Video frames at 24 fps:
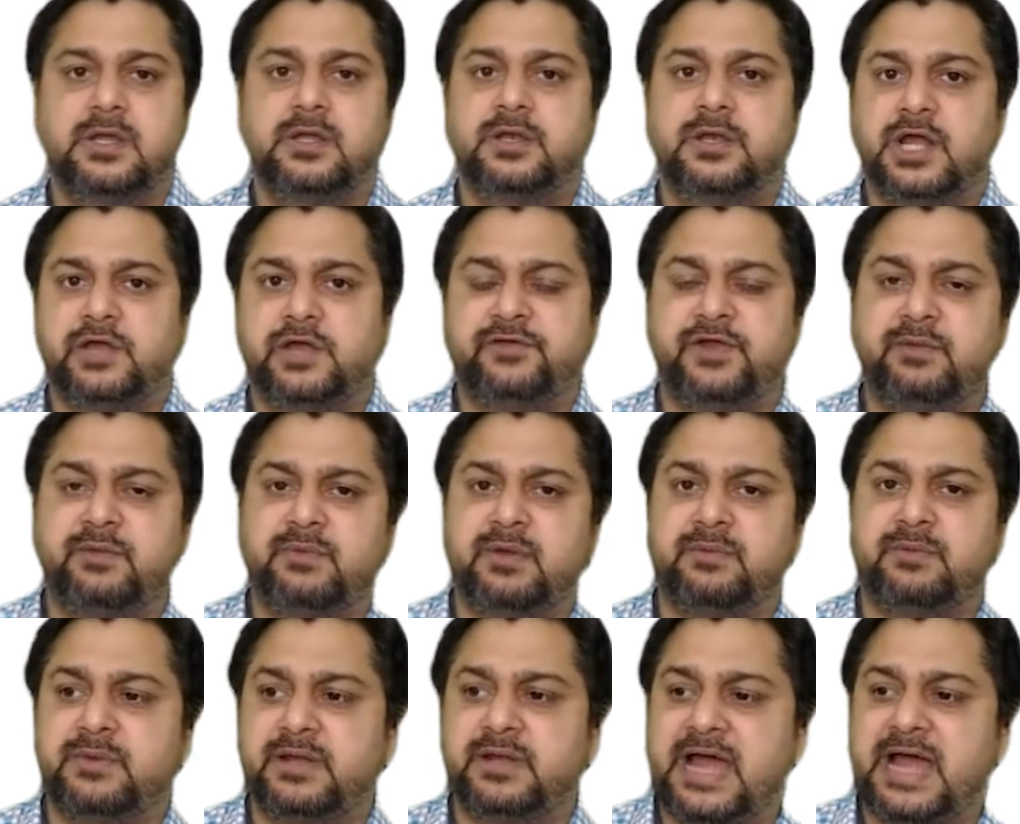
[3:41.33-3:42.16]
Now, if you
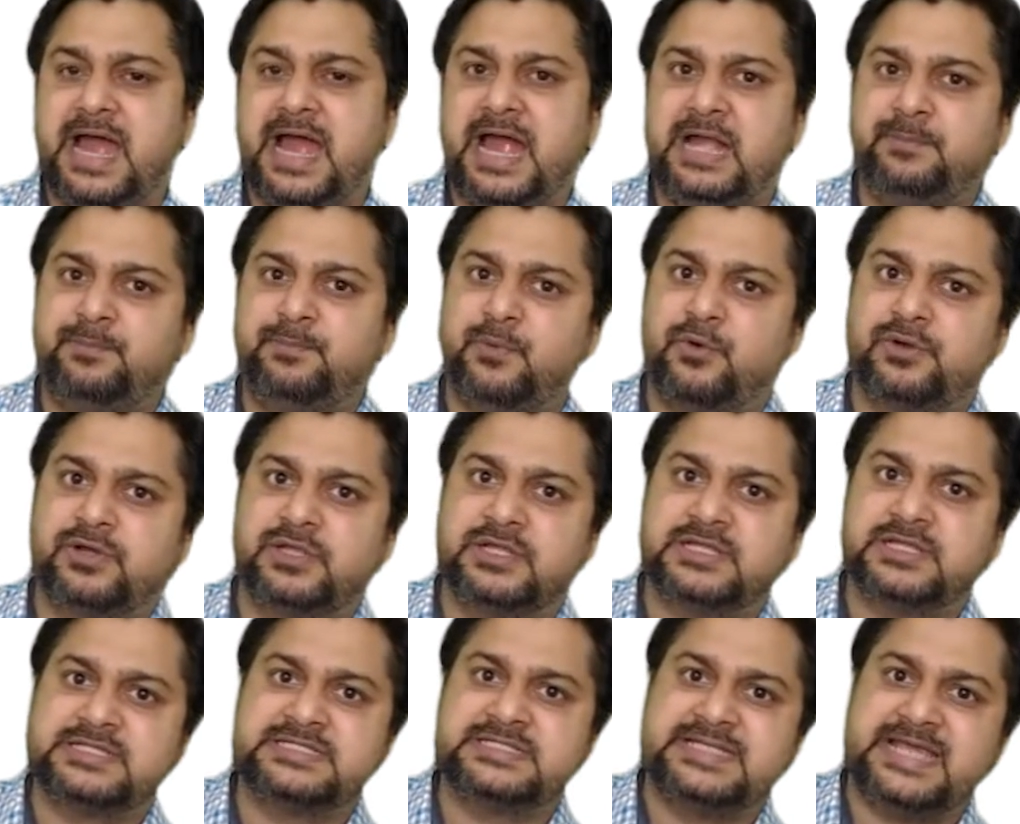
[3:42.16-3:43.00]
remember, I had poured
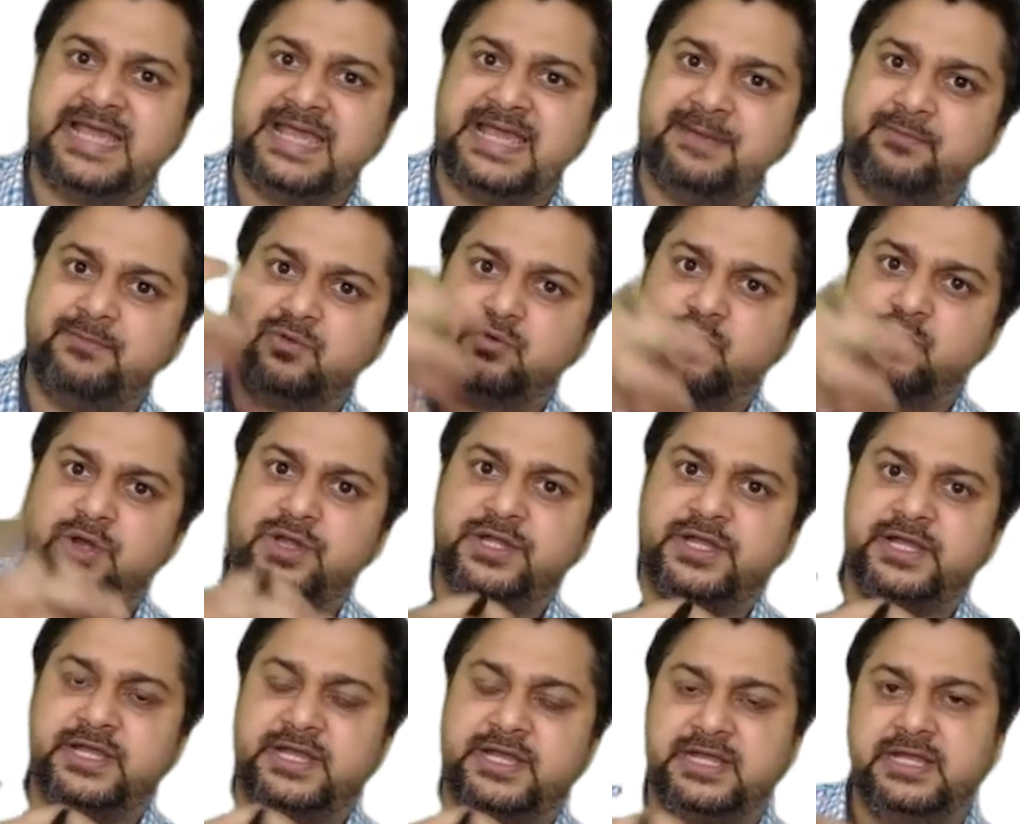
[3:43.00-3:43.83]
the same
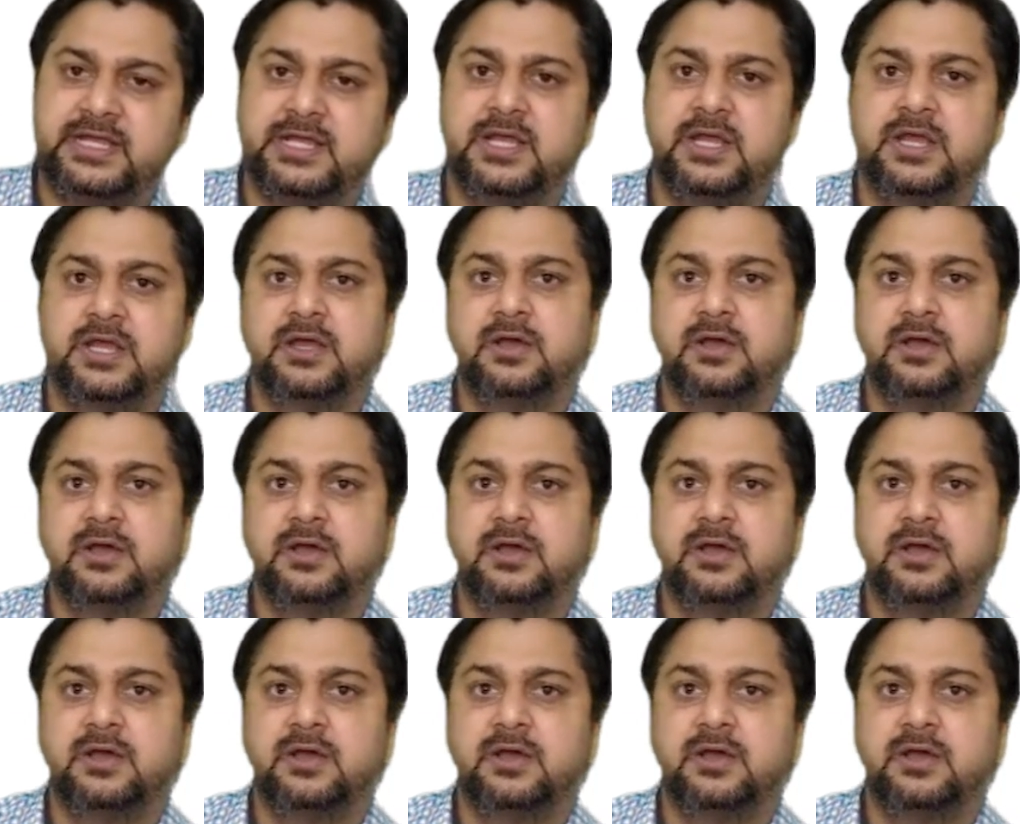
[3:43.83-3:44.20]
quantity